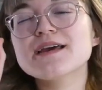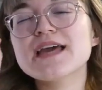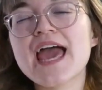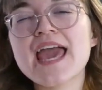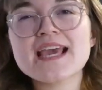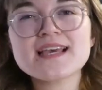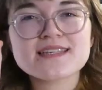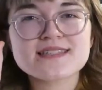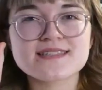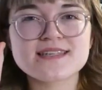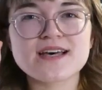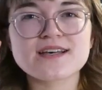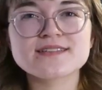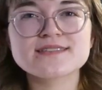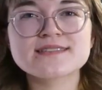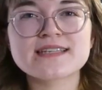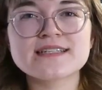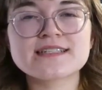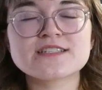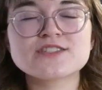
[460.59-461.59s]
ASL
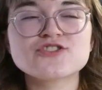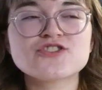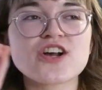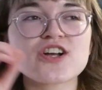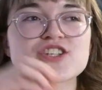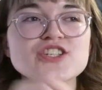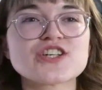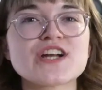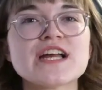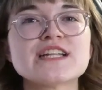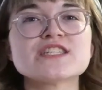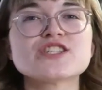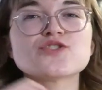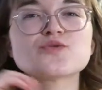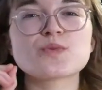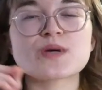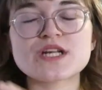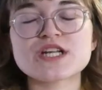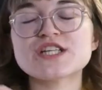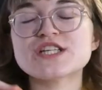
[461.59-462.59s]
sentence structure and
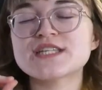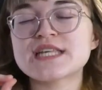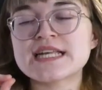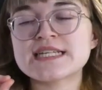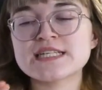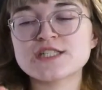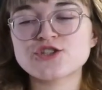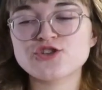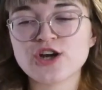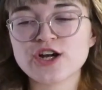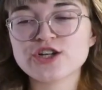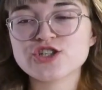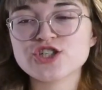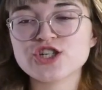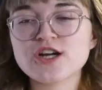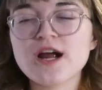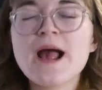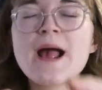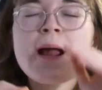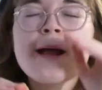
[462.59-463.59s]
Swedish sentence
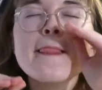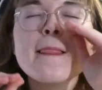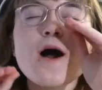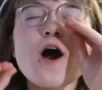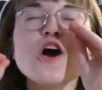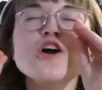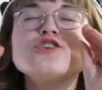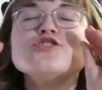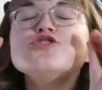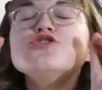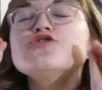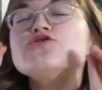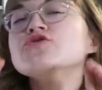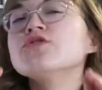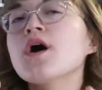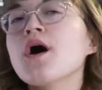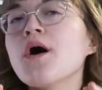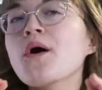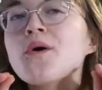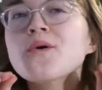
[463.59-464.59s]
structure are
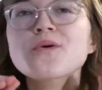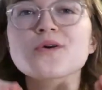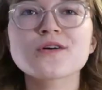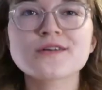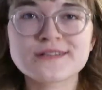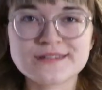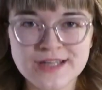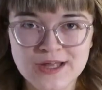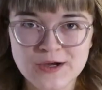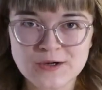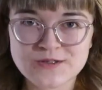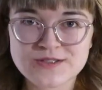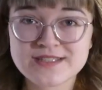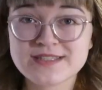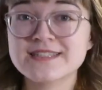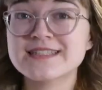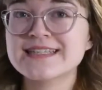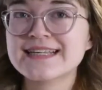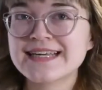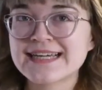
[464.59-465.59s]
so
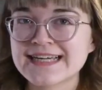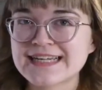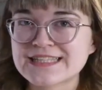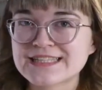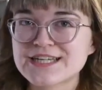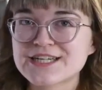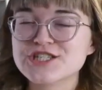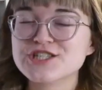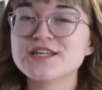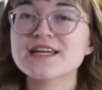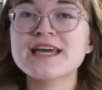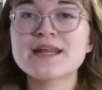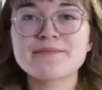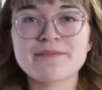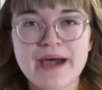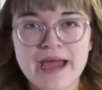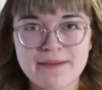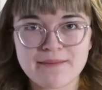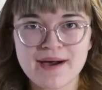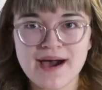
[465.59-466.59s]
close to English in
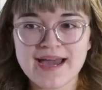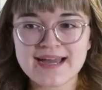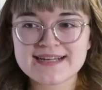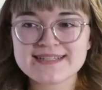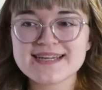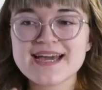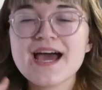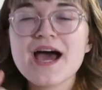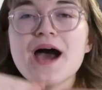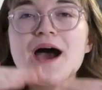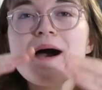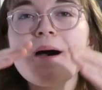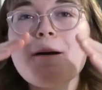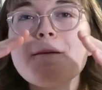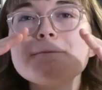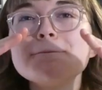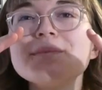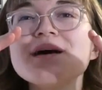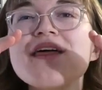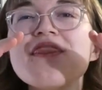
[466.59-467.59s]
my mind,
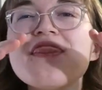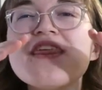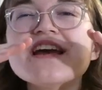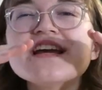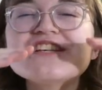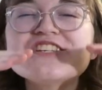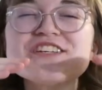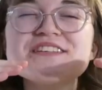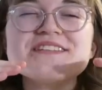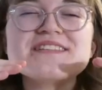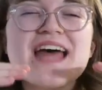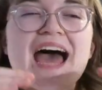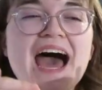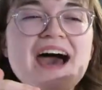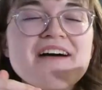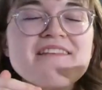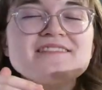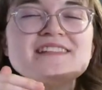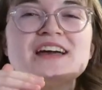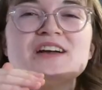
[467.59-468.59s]
but they just
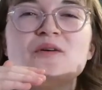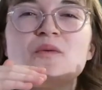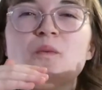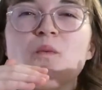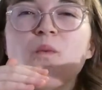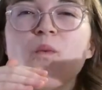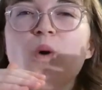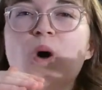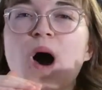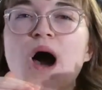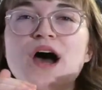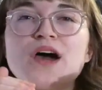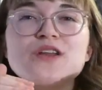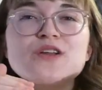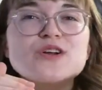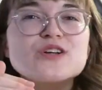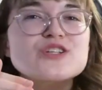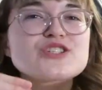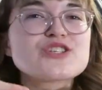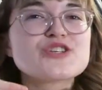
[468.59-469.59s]
have like
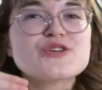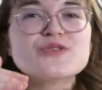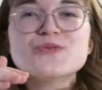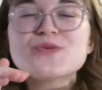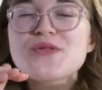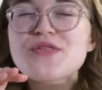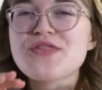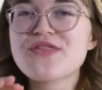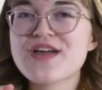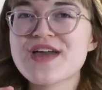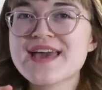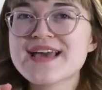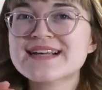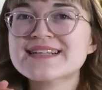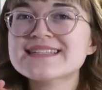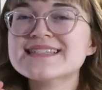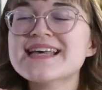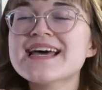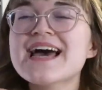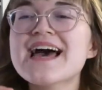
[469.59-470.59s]
one or two
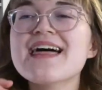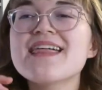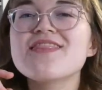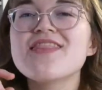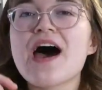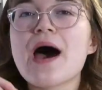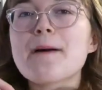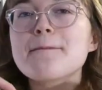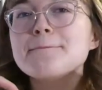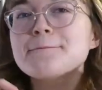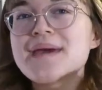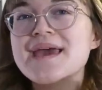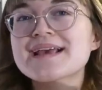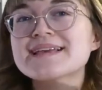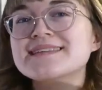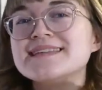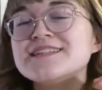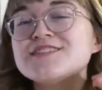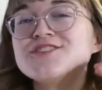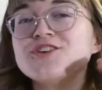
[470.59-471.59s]
things that
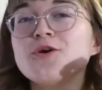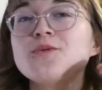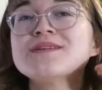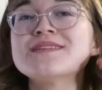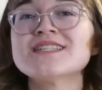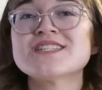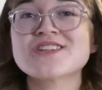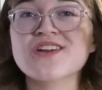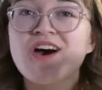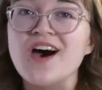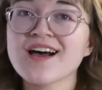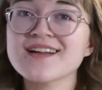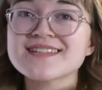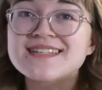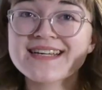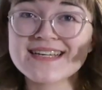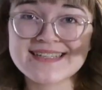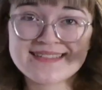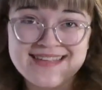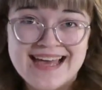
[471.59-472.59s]
makes it so it's
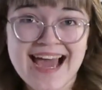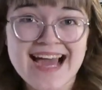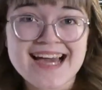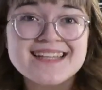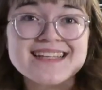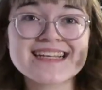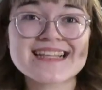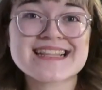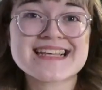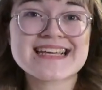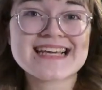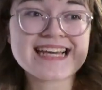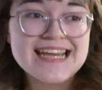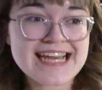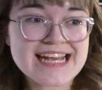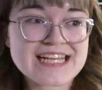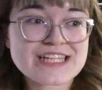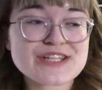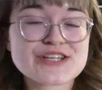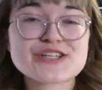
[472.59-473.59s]
not exactly the
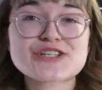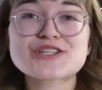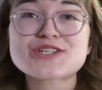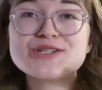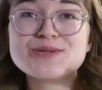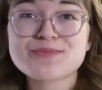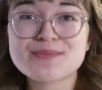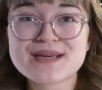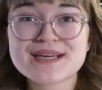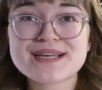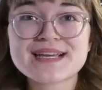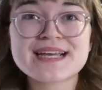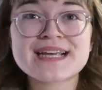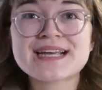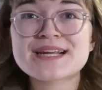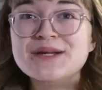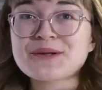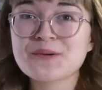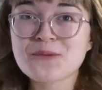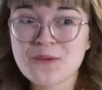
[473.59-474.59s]
English
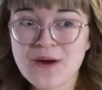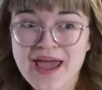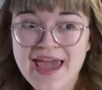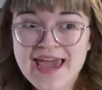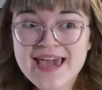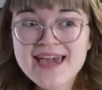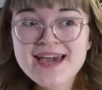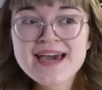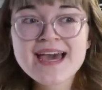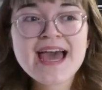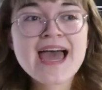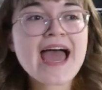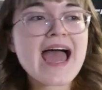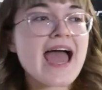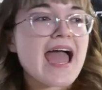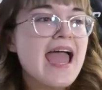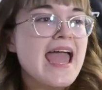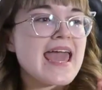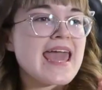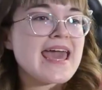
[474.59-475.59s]
speaking way
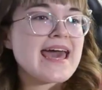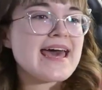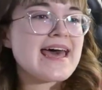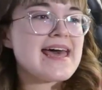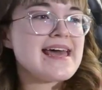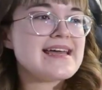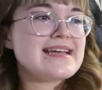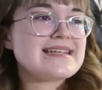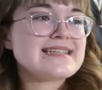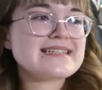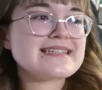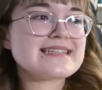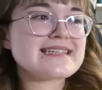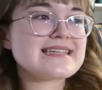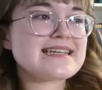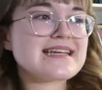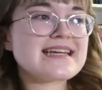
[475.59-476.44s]
and